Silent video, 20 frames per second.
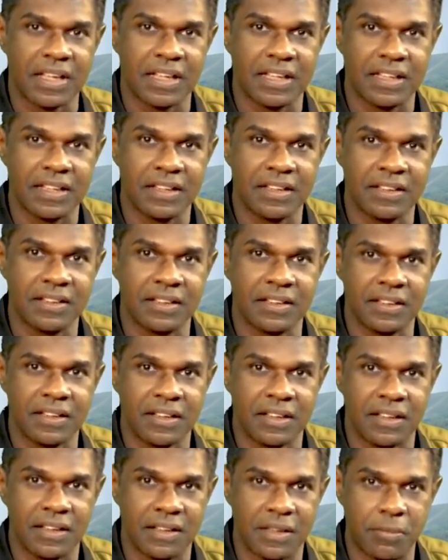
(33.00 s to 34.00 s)
in
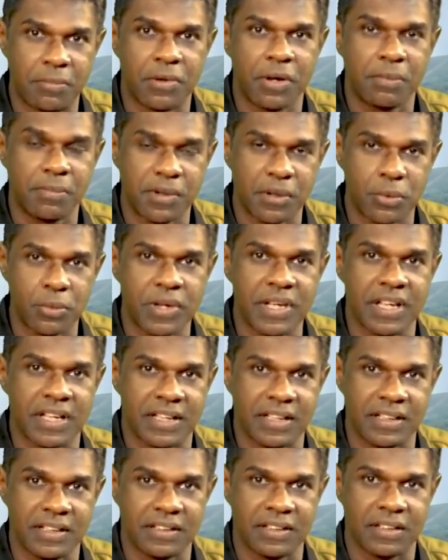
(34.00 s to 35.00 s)
the proper
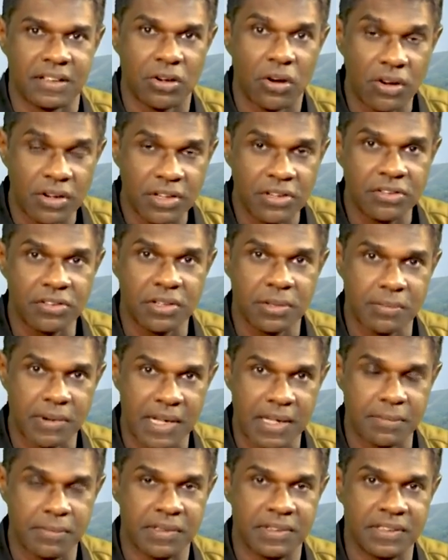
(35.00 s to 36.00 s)
way according to the
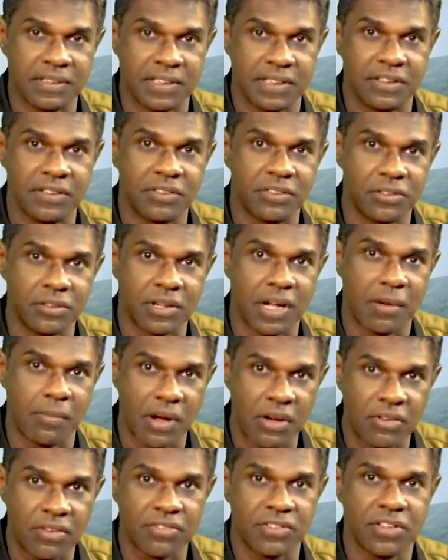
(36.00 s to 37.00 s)
Bible in order to come
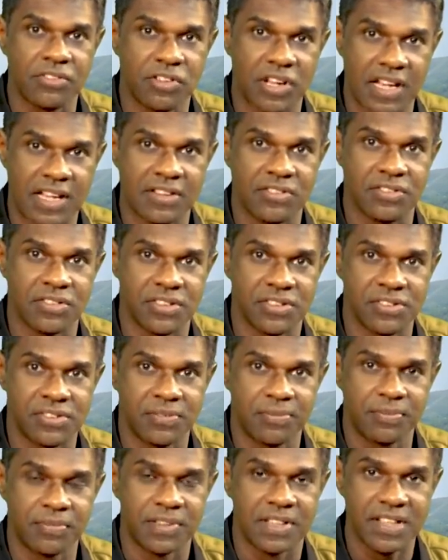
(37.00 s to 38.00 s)
out of the challenges.
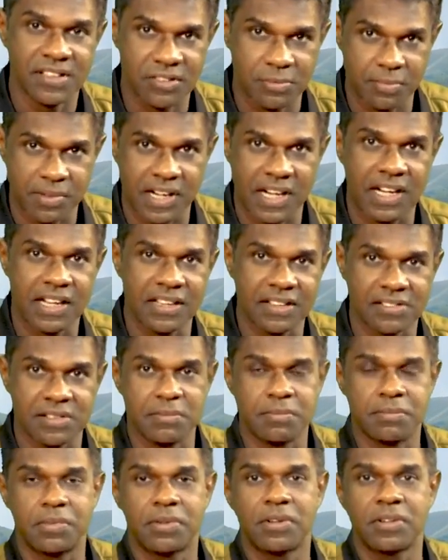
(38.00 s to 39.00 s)
Yes, prayer is
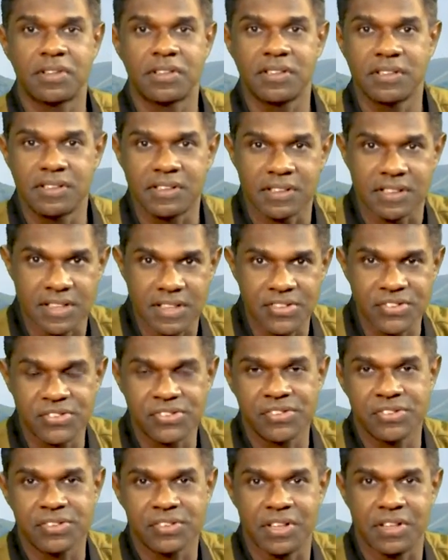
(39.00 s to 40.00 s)
important. Yes,
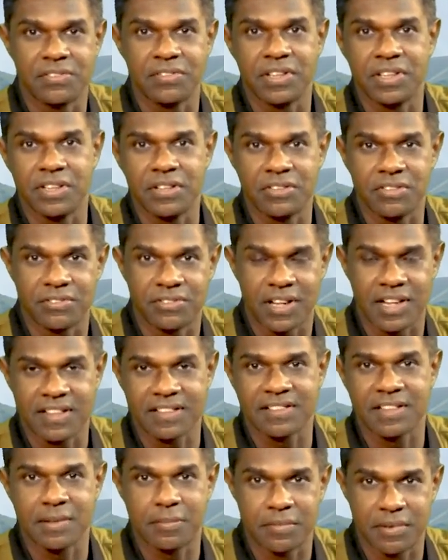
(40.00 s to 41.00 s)
that we need to
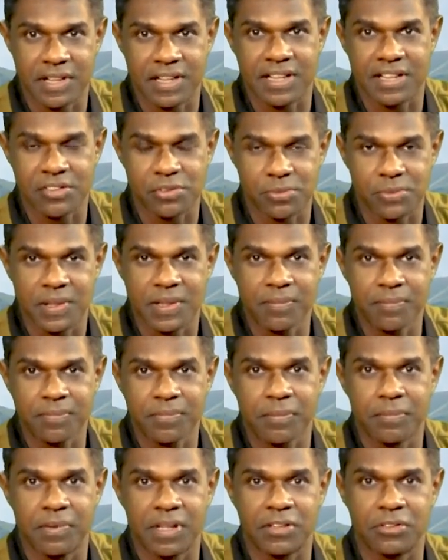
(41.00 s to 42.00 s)
fast and pray as well.
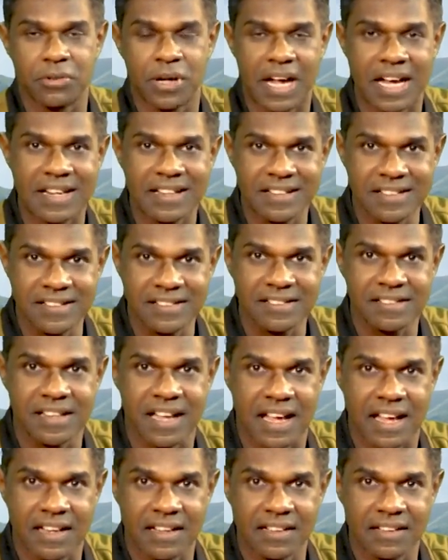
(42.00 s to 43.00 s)
But to
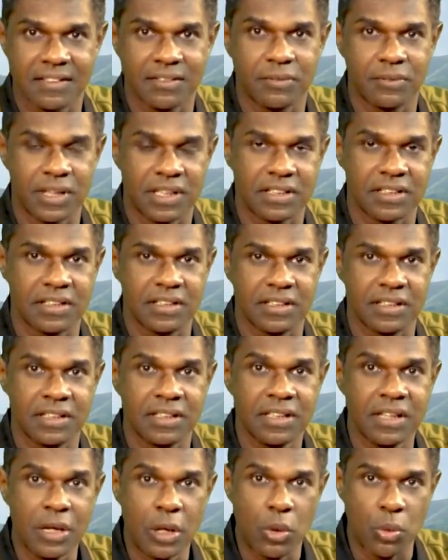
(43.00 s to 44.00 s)
understand what the
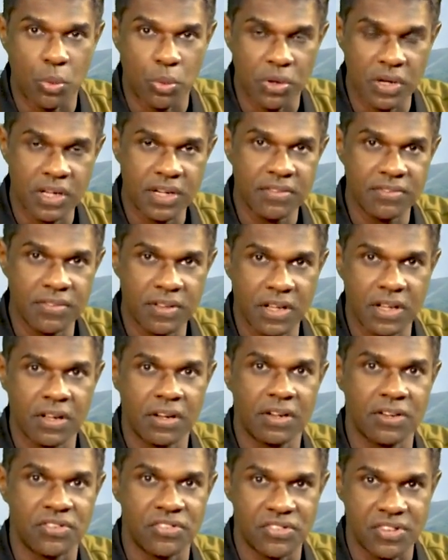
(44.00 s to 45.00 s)
Word of the
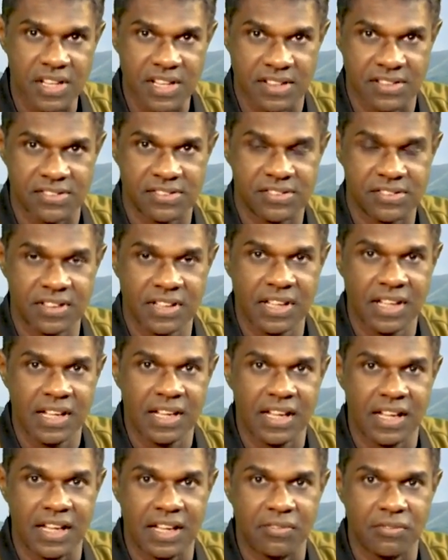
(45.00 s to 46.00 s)
Lord says
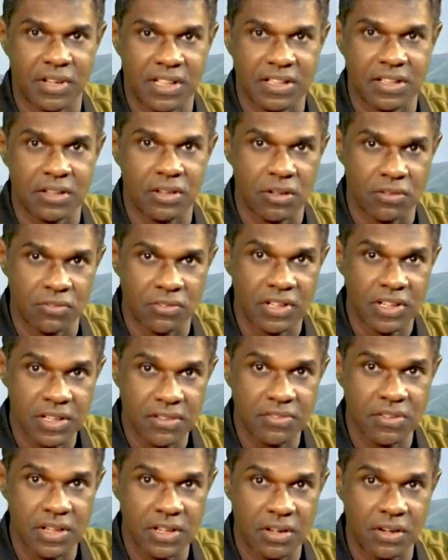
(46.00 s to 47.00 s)
and what the Word
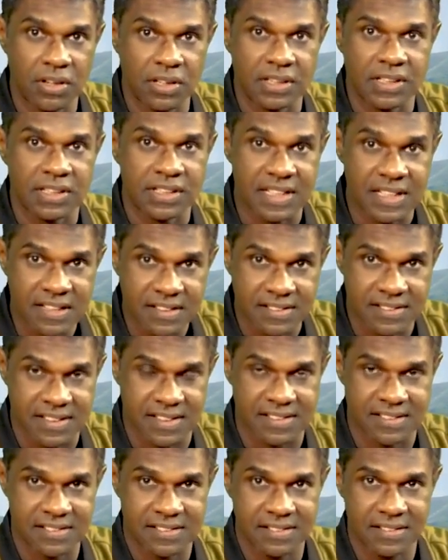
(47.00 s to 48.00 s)
of the Lord tells us